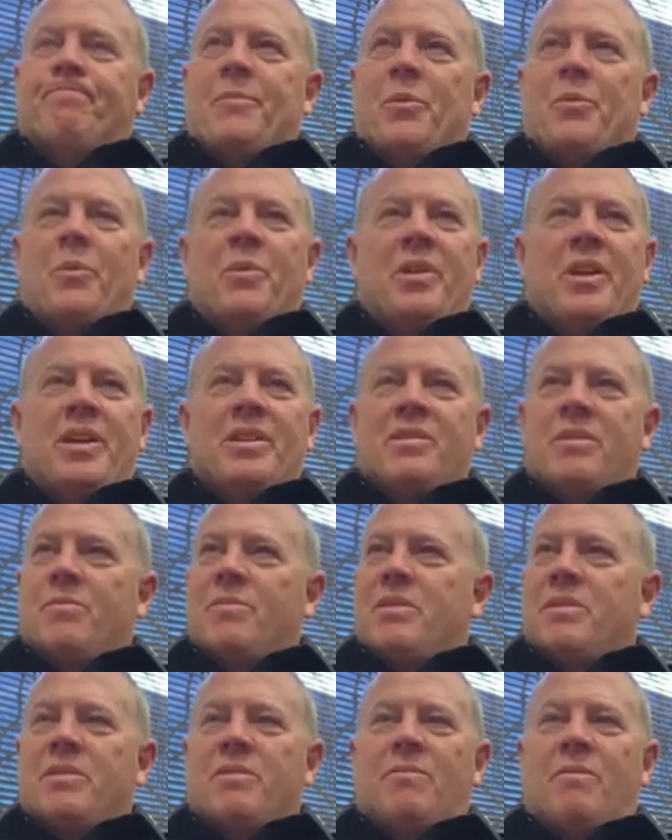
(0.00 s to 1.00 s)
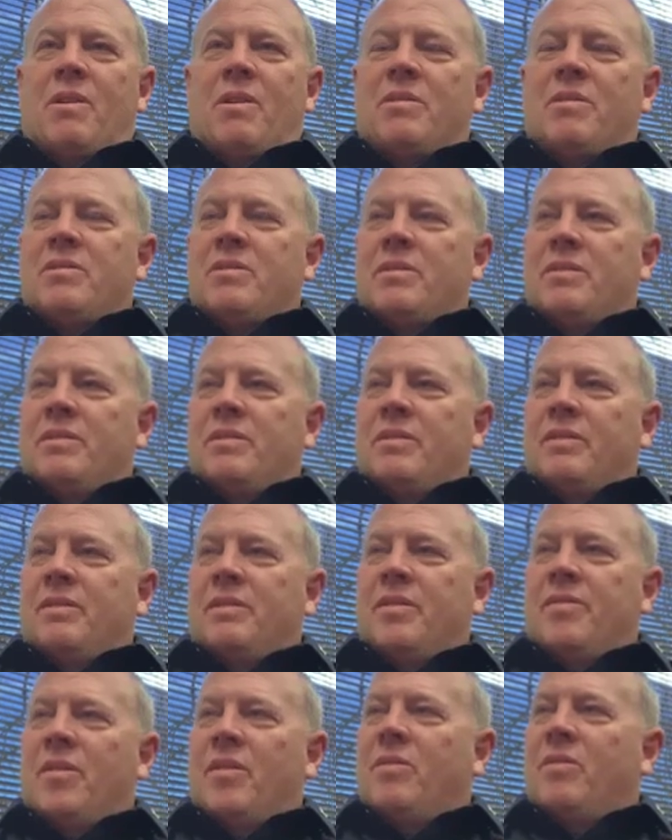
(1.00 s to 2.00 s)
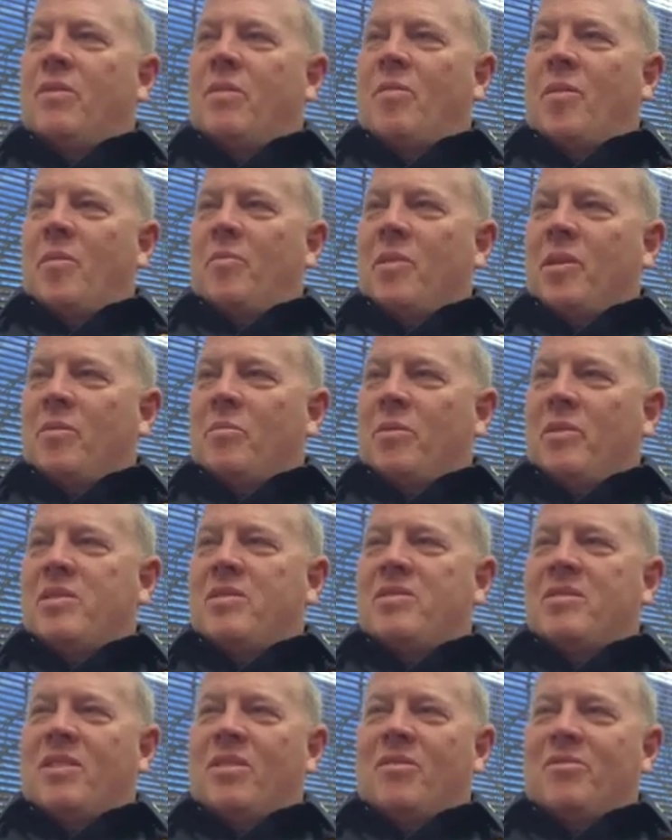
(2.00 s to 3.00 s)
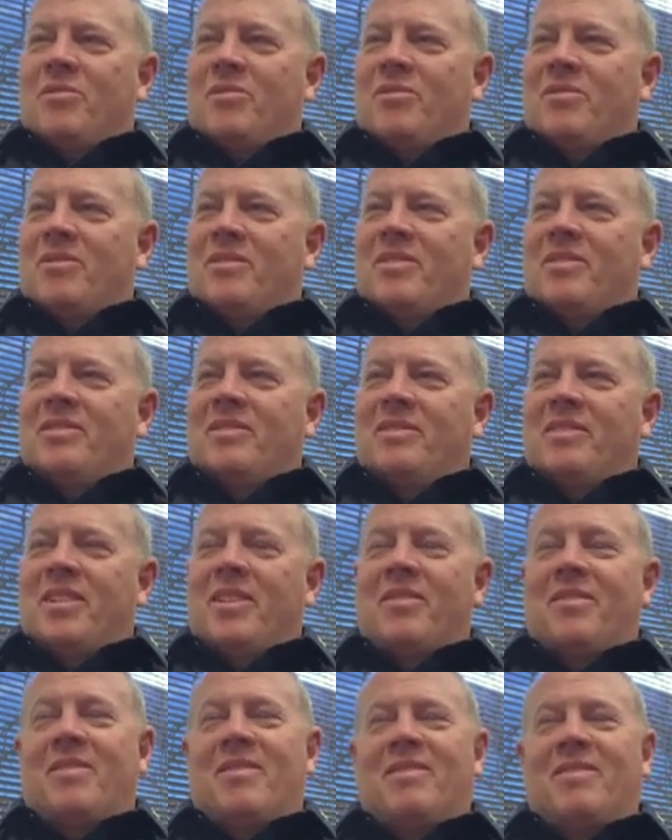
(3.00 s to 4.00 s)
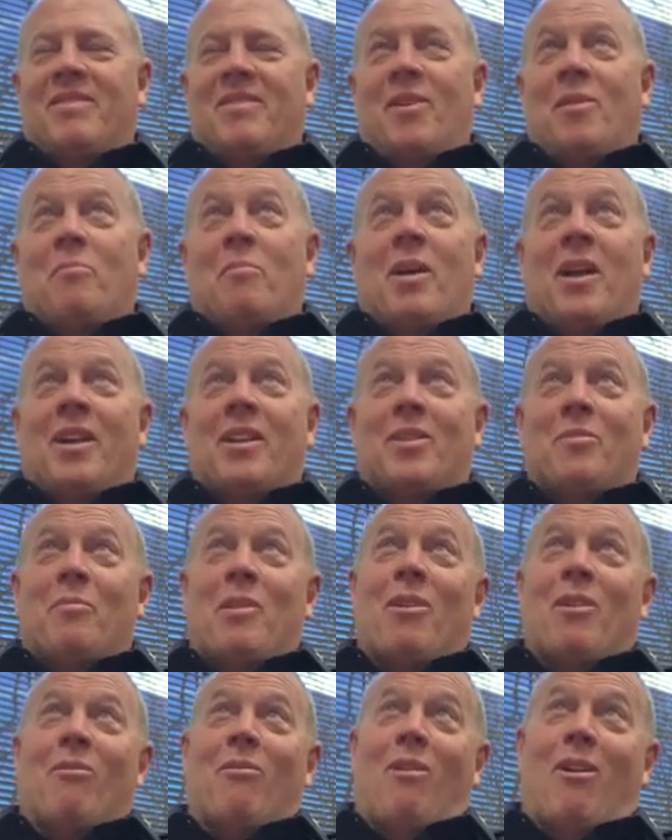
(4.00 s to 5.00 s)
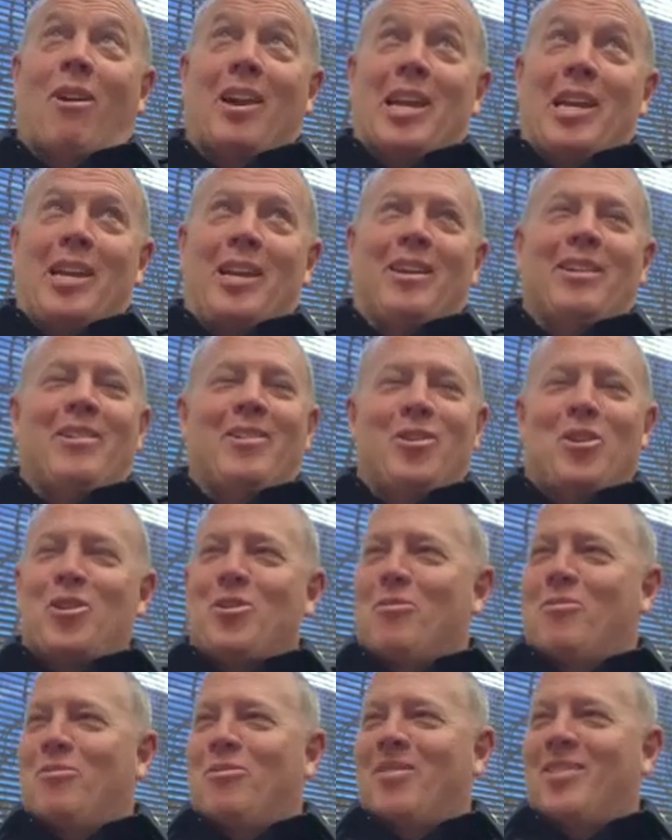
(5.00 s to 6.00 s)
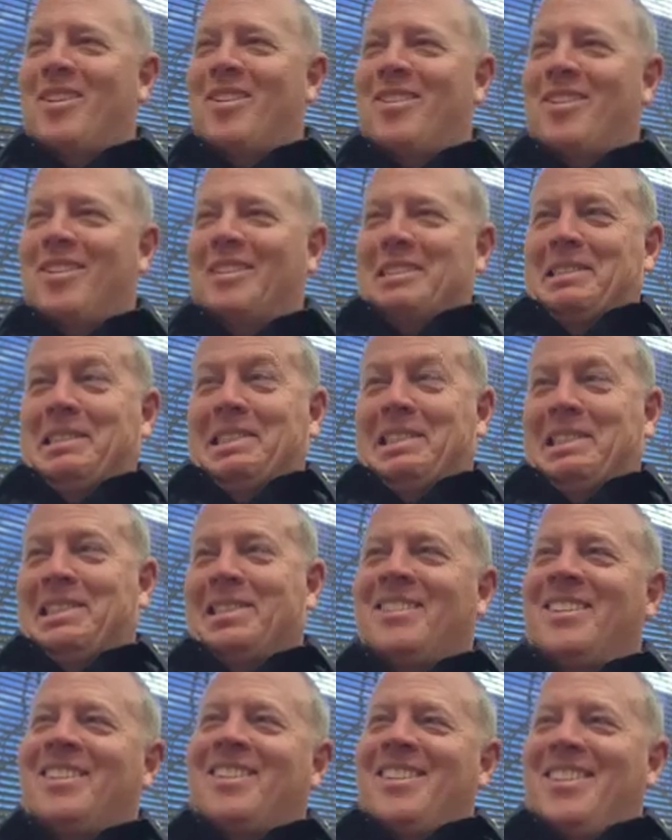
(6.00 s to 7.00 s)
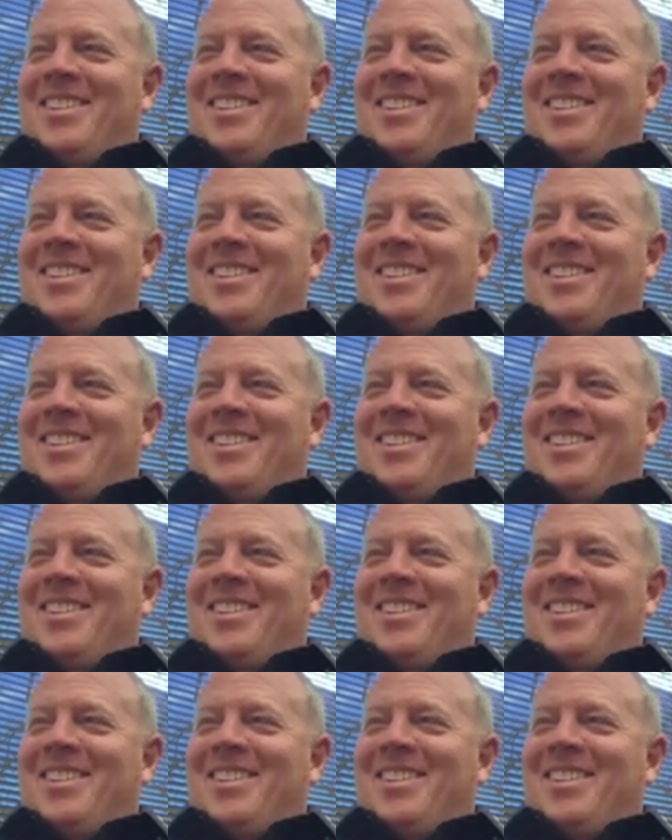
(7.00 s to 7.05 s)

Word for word: And one day someone Why don't you, have you ever thought about being a police officer? And I thought back to my rocky youth and I mm-hmm.